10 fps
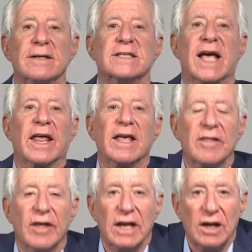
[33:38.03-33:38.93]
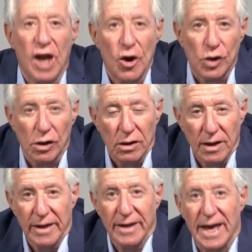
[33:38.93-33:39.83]
telling the local
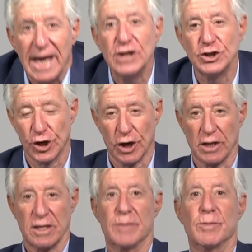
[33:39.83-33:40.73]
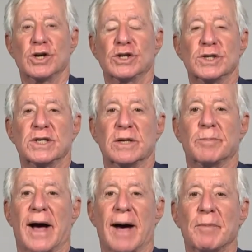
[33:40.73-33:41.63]
intern of the emergency
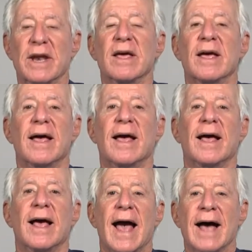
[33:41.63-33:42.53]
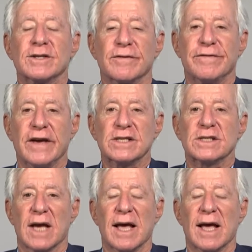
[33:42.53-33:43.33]
department how to fix